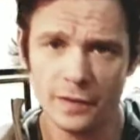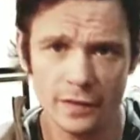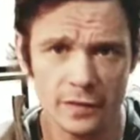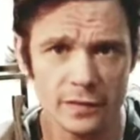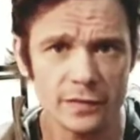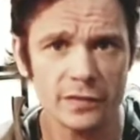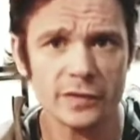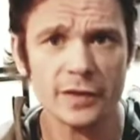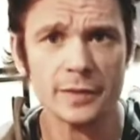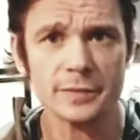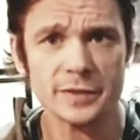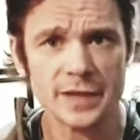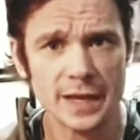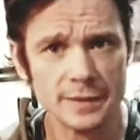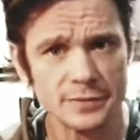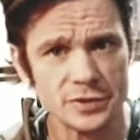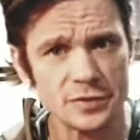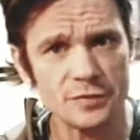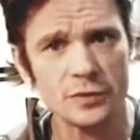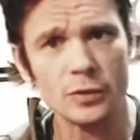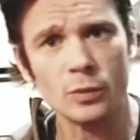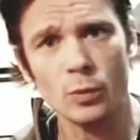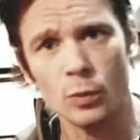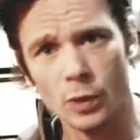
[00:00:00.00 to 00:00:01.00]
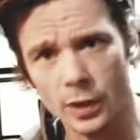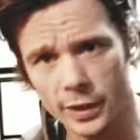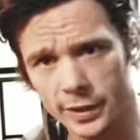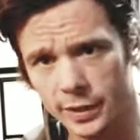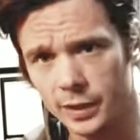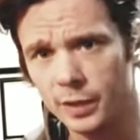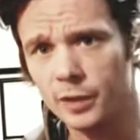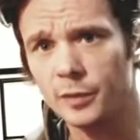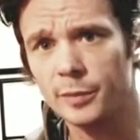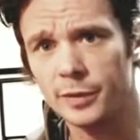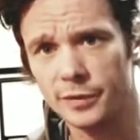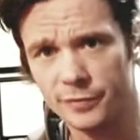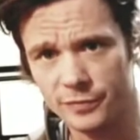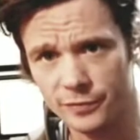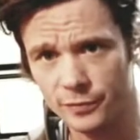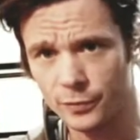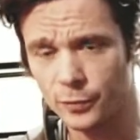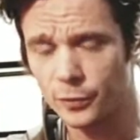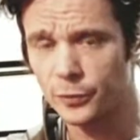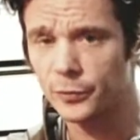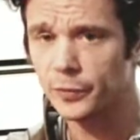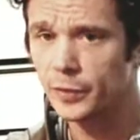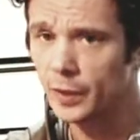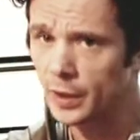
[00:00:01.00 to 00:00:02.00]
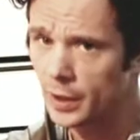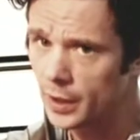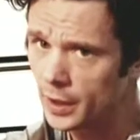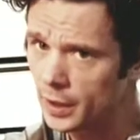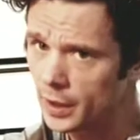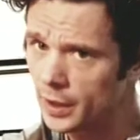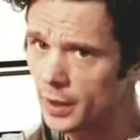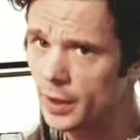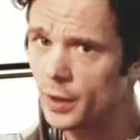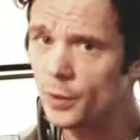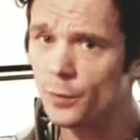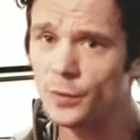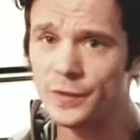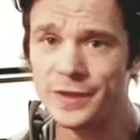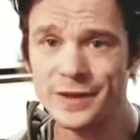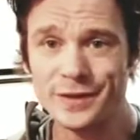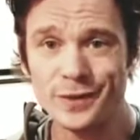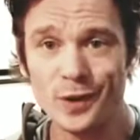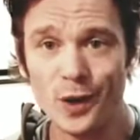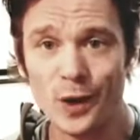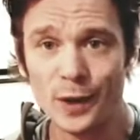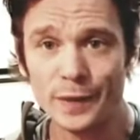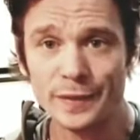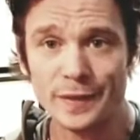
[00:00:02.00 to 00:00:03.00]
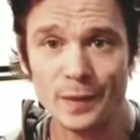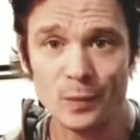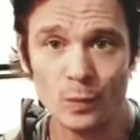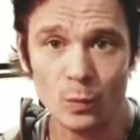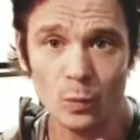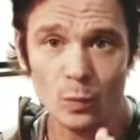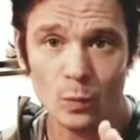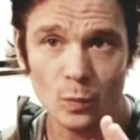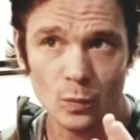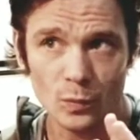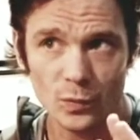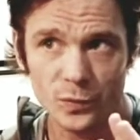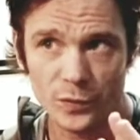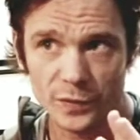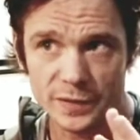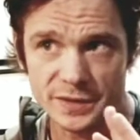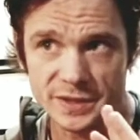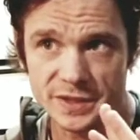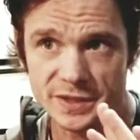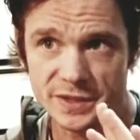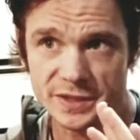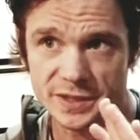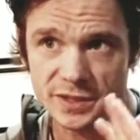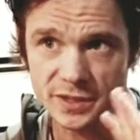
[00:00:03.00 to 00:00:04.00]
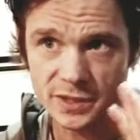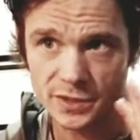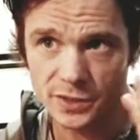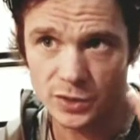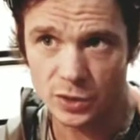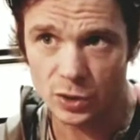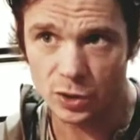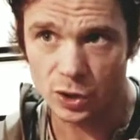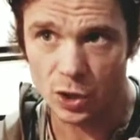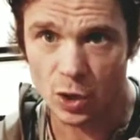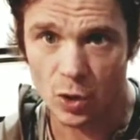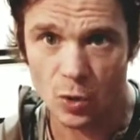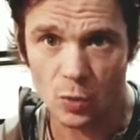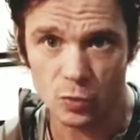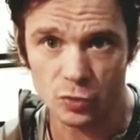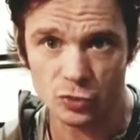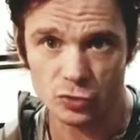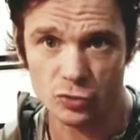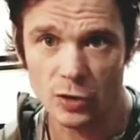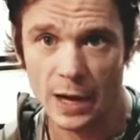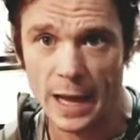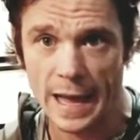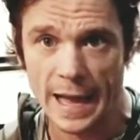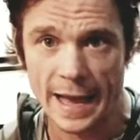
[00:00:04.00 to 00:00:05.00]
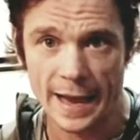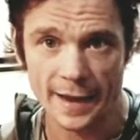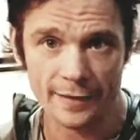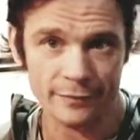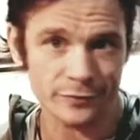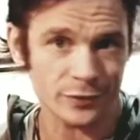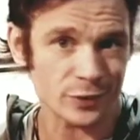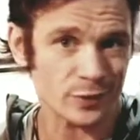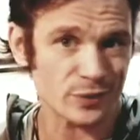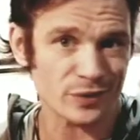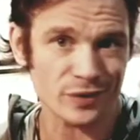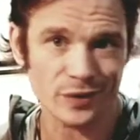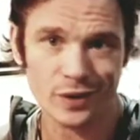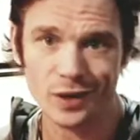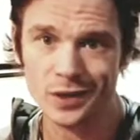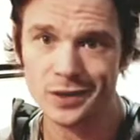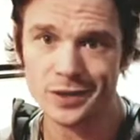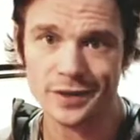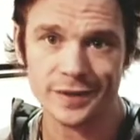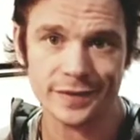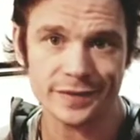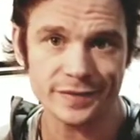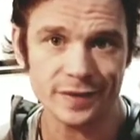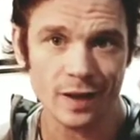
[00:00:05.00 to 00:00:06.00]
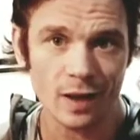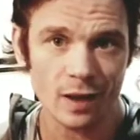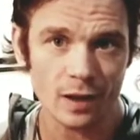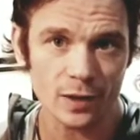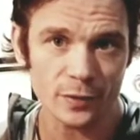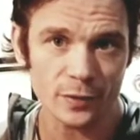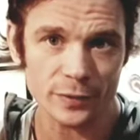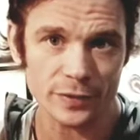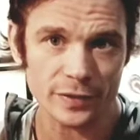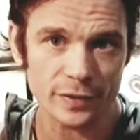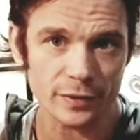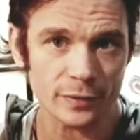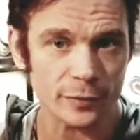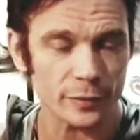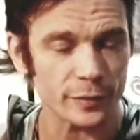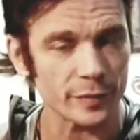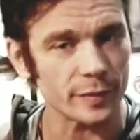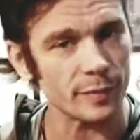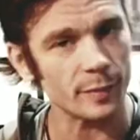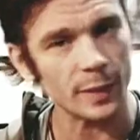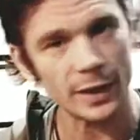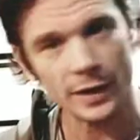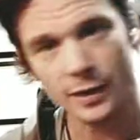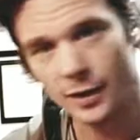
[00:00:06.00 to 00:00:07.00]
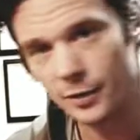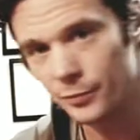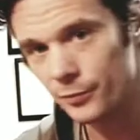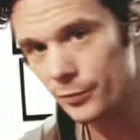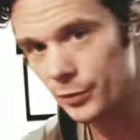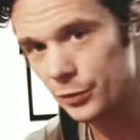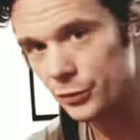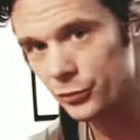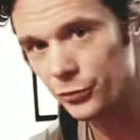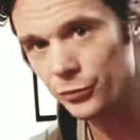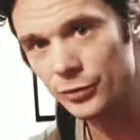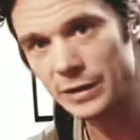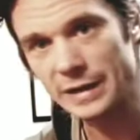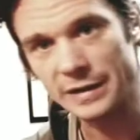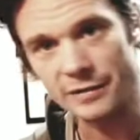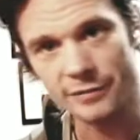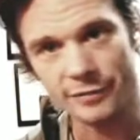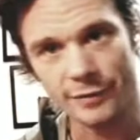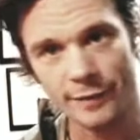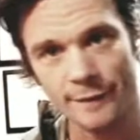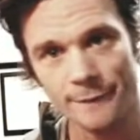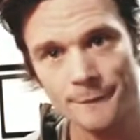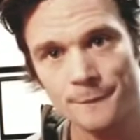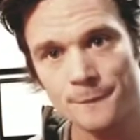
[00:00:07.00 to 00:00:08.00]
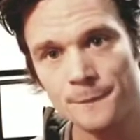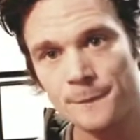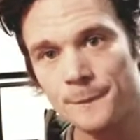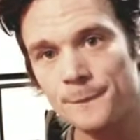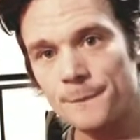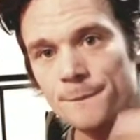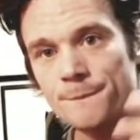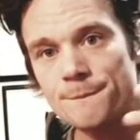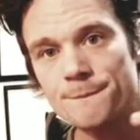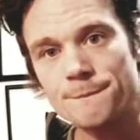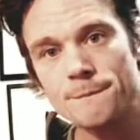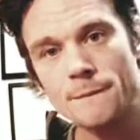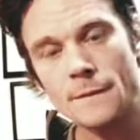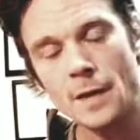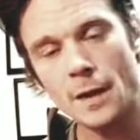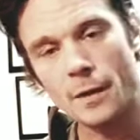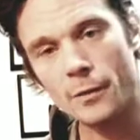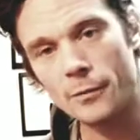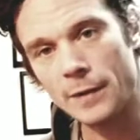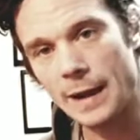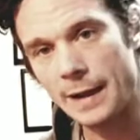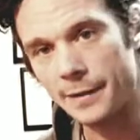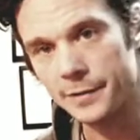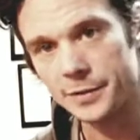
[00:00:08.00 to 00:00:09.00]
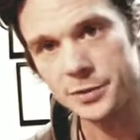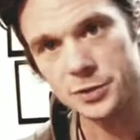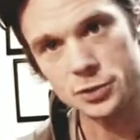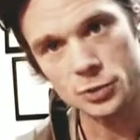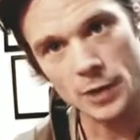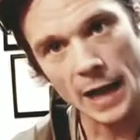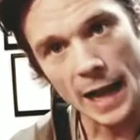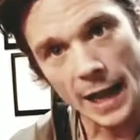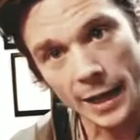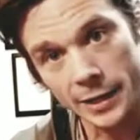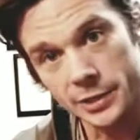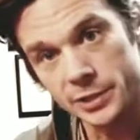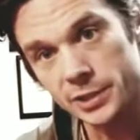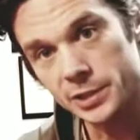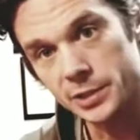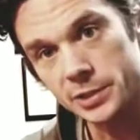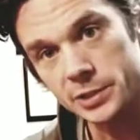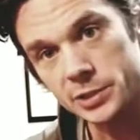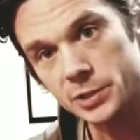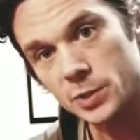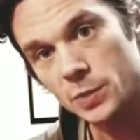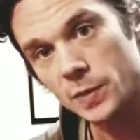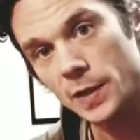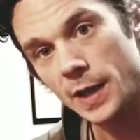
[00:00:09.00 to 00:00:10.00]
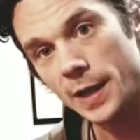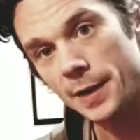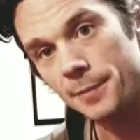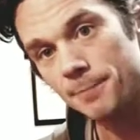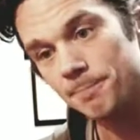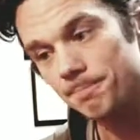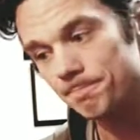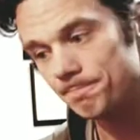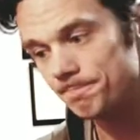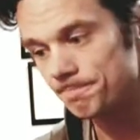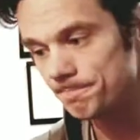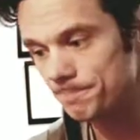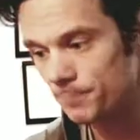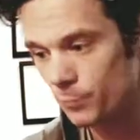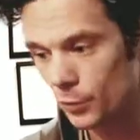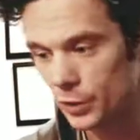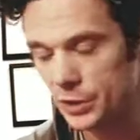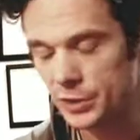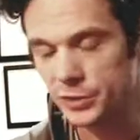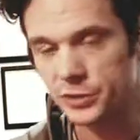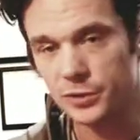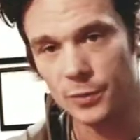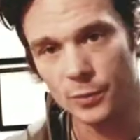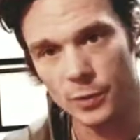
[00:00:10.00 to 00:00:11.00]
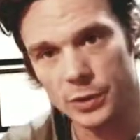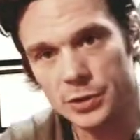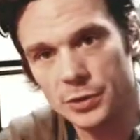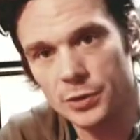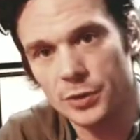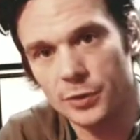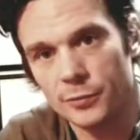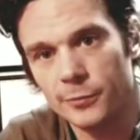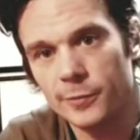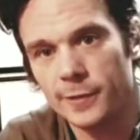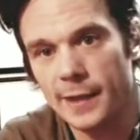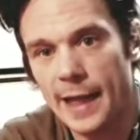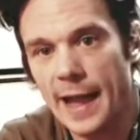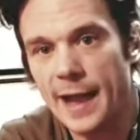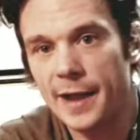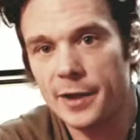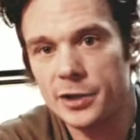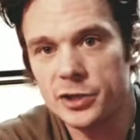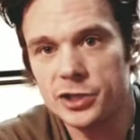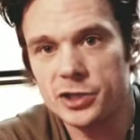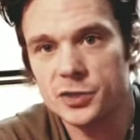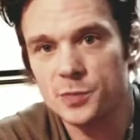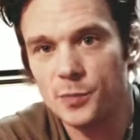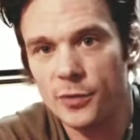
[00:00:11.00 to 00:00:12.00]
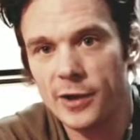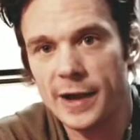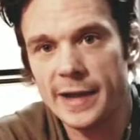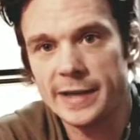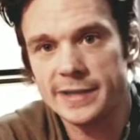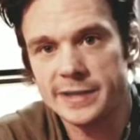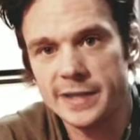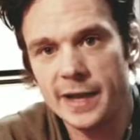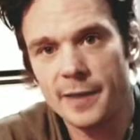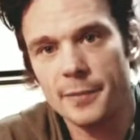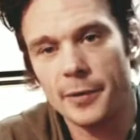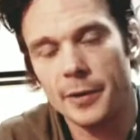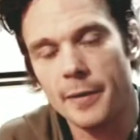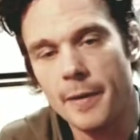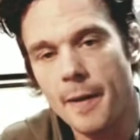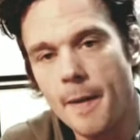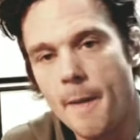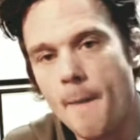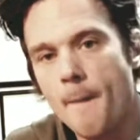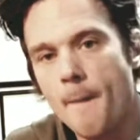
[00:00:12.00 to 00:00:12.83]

sometimes if you're working a little bit of food with a dog that, for instance, is low drive, you know, they're not going to tug you, or they may not retrieve around distractions. So then what do? Well, you can rely on just praise, yeah, but